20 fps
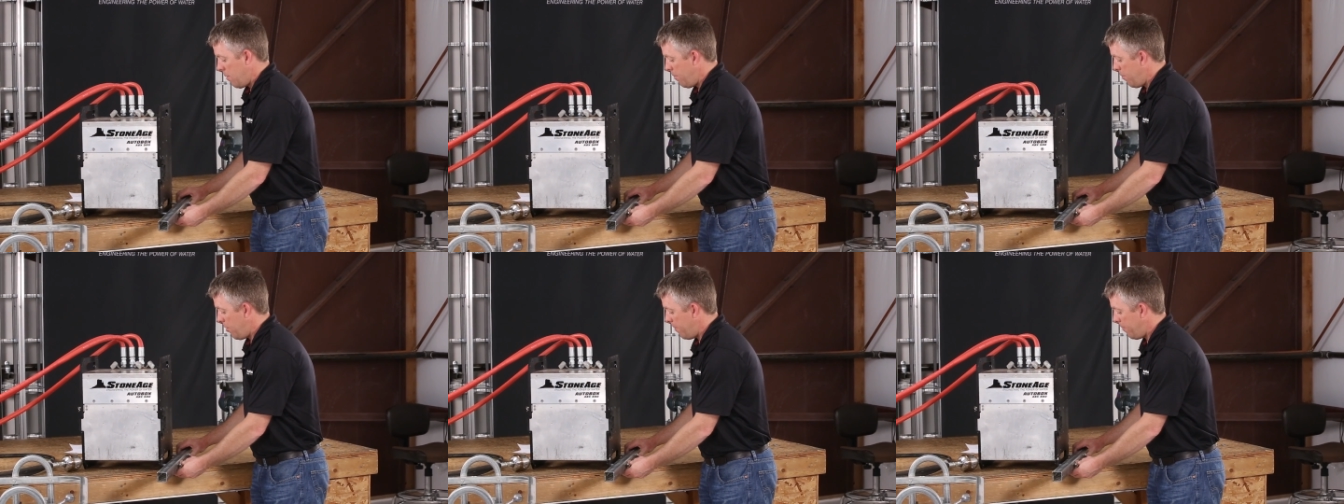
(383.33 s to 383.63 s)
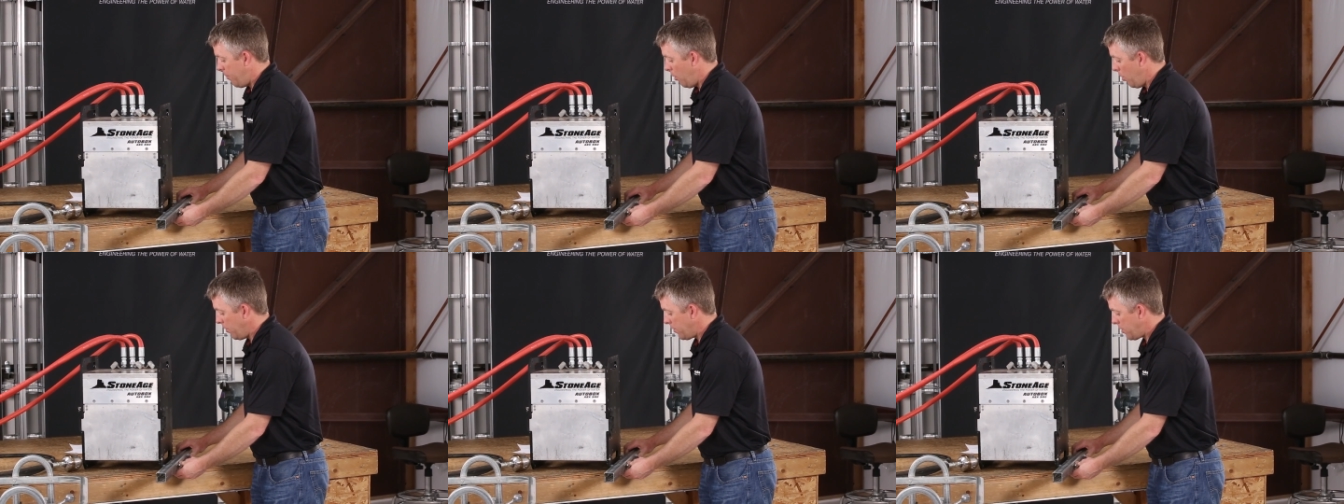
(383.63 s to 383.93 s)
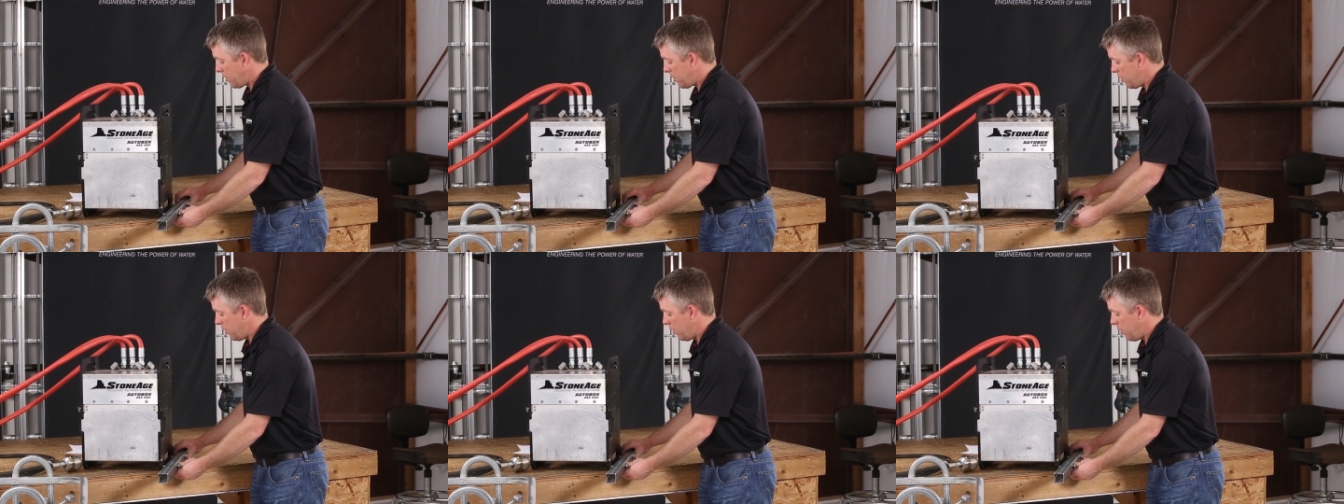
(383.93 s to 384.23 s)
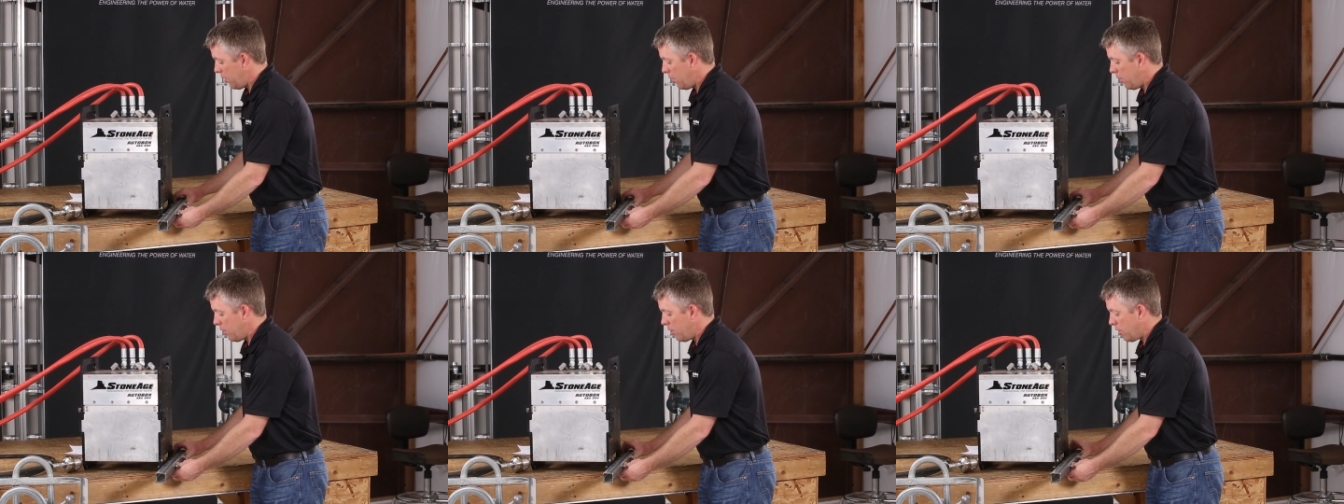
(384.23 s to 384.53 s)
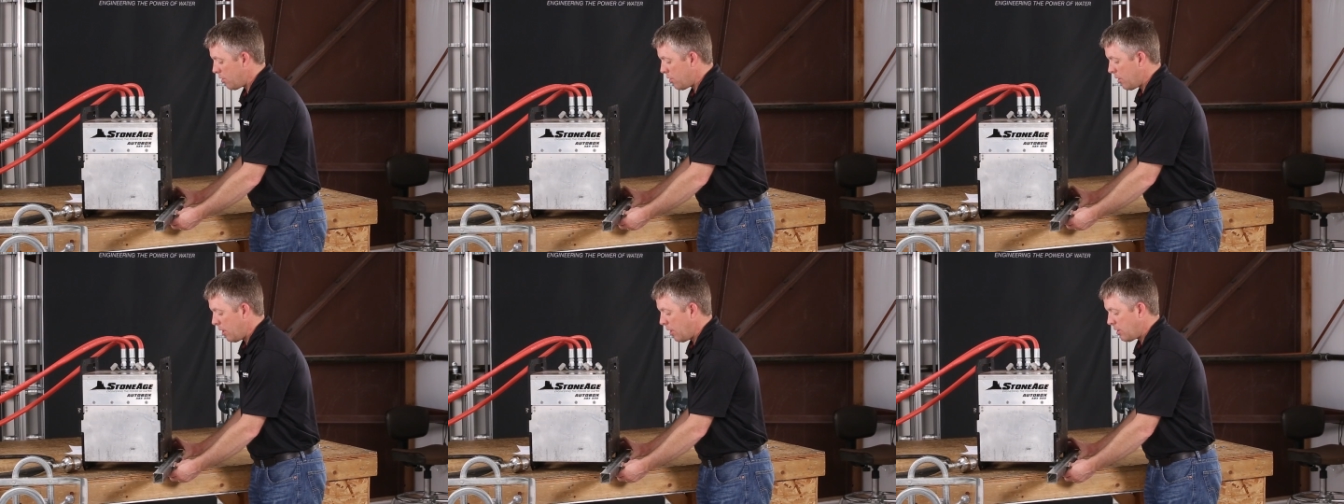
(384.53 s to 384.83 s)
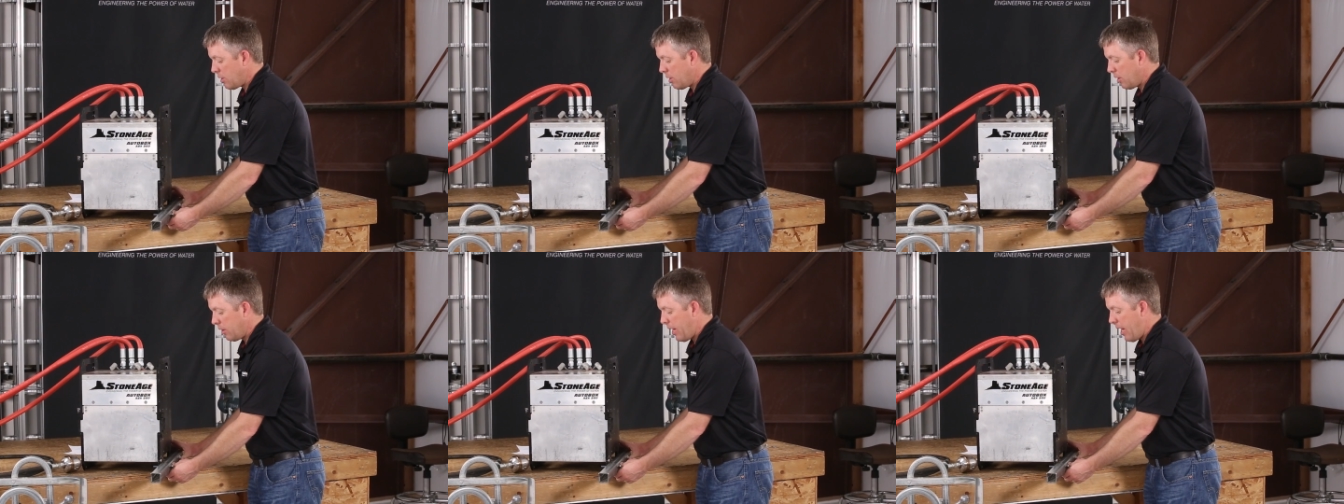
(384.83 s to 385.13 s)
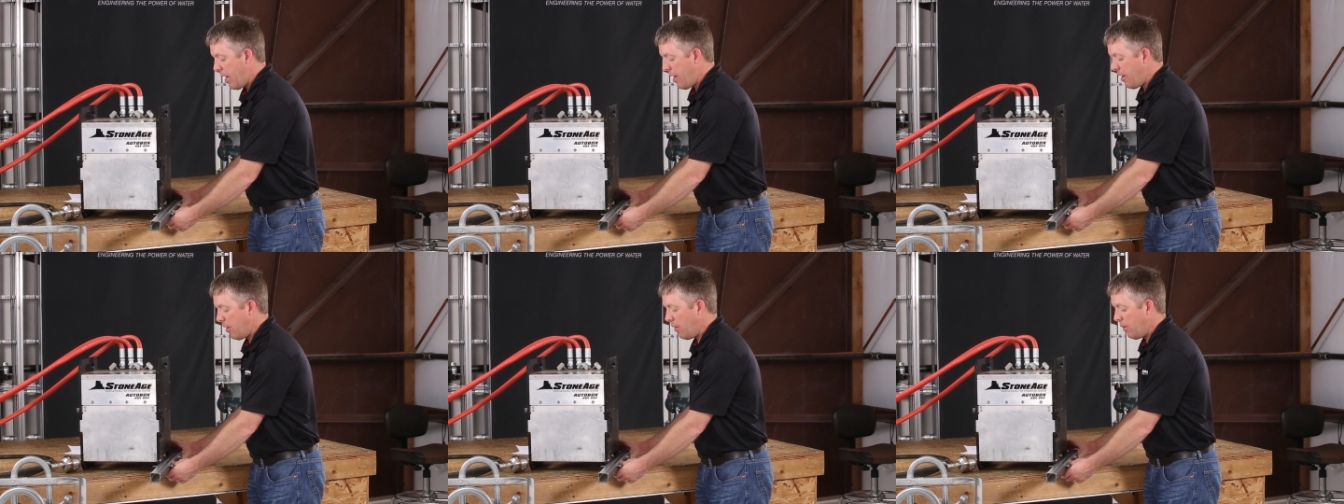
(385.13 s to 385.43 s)
put bolts through the unistrut to
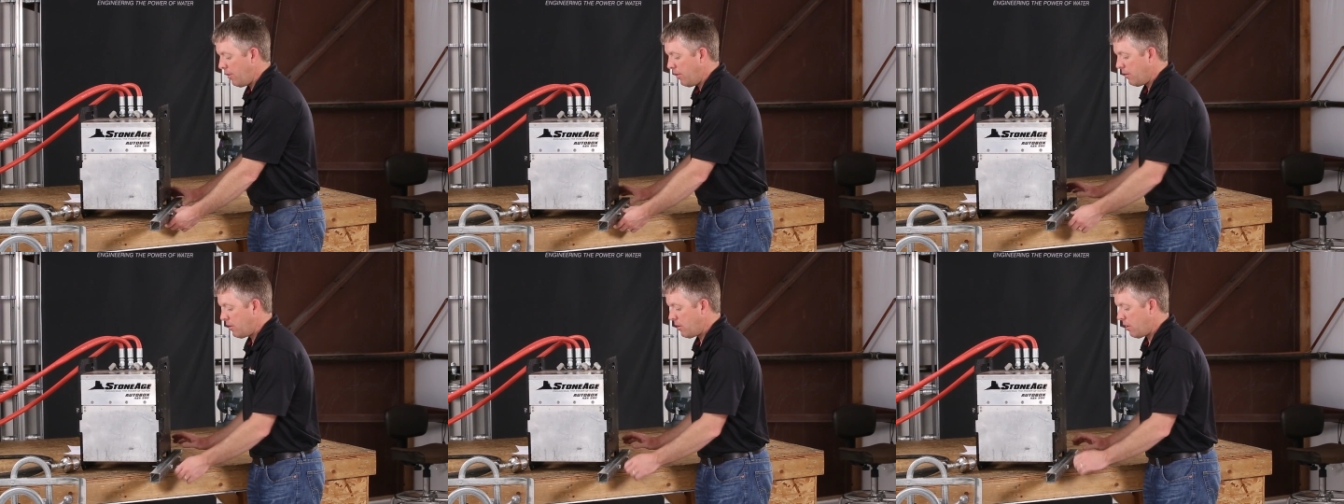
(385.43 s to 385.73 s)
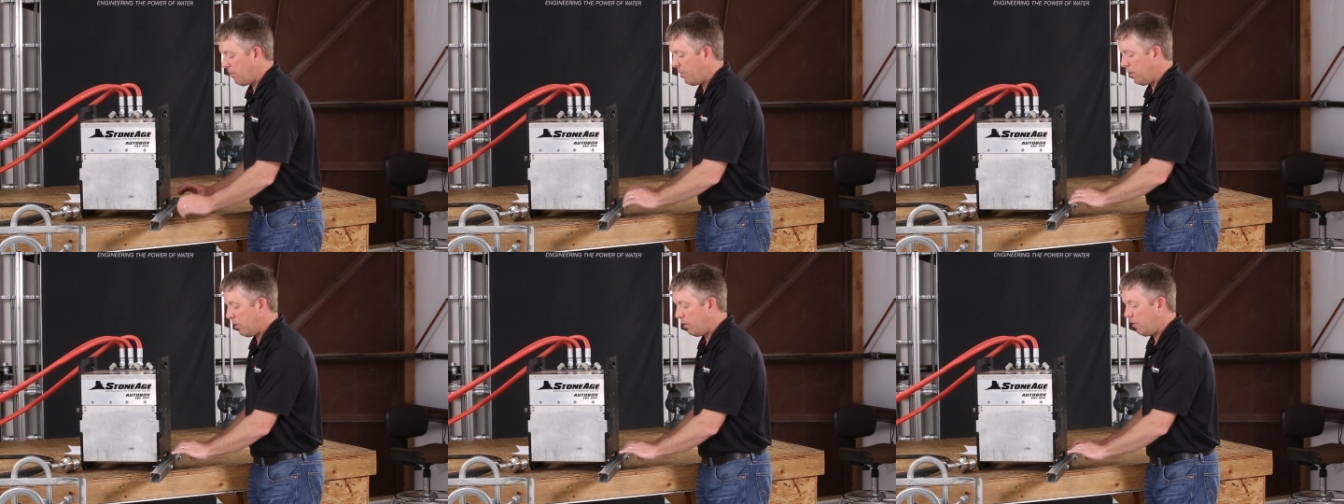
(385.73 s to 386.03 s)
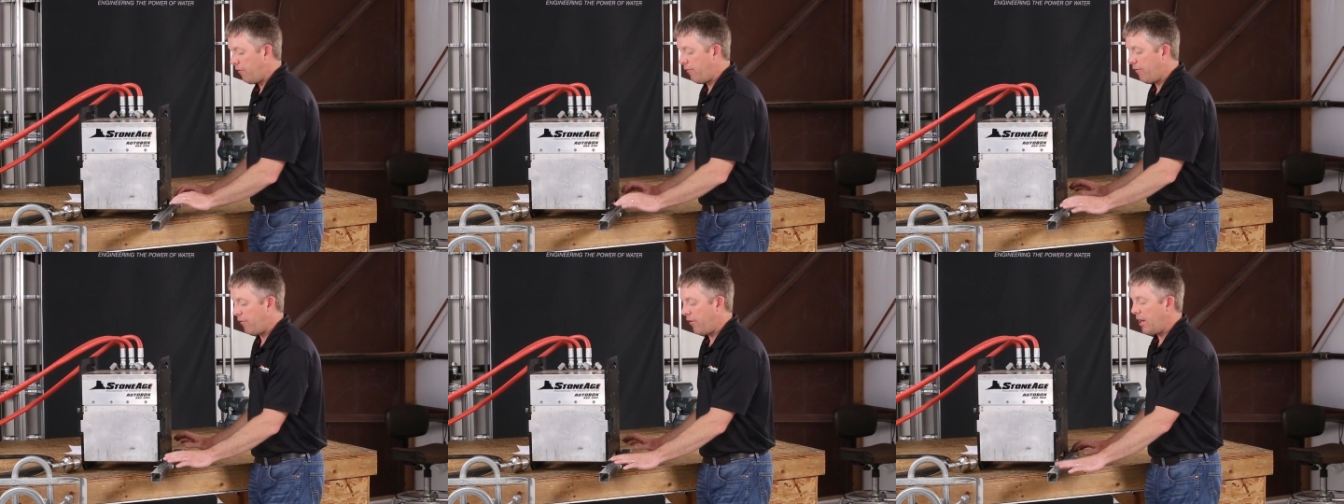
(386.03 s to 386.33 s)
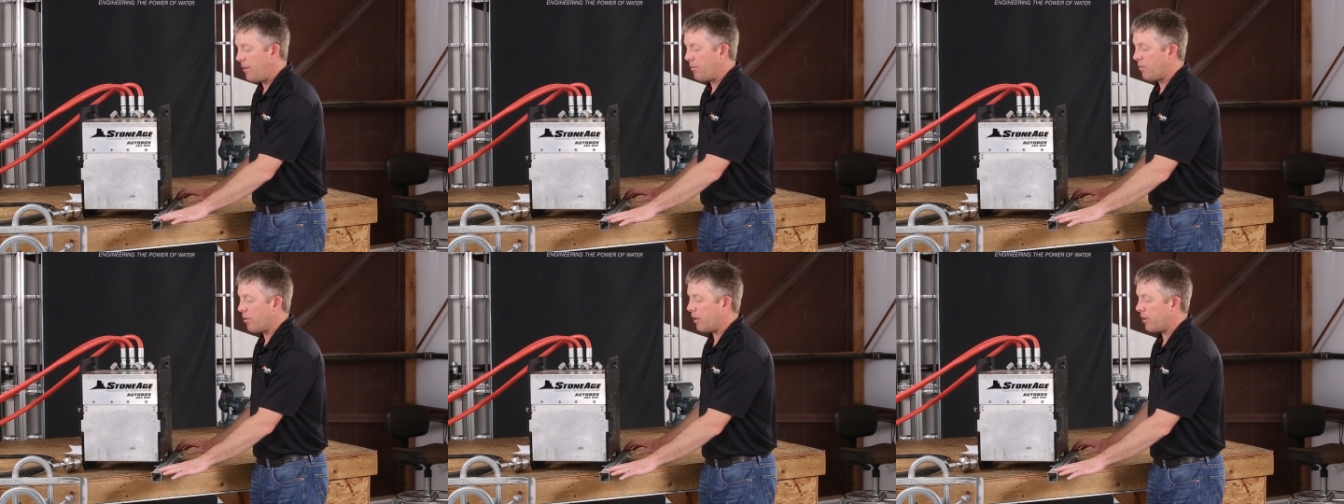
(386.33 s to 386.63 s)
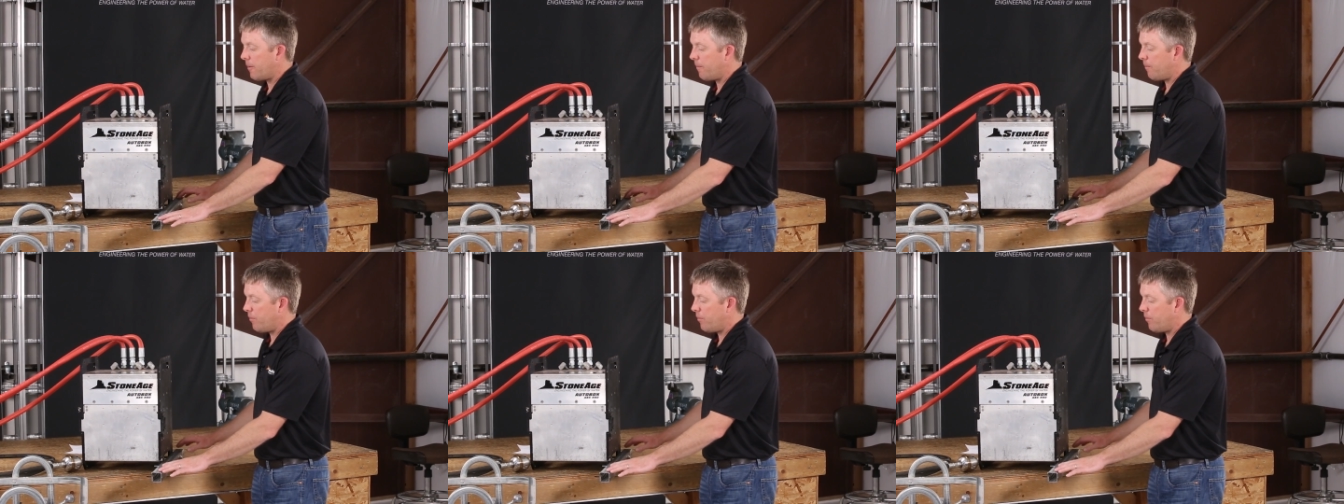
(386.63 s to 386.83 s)
allow you to build a framework.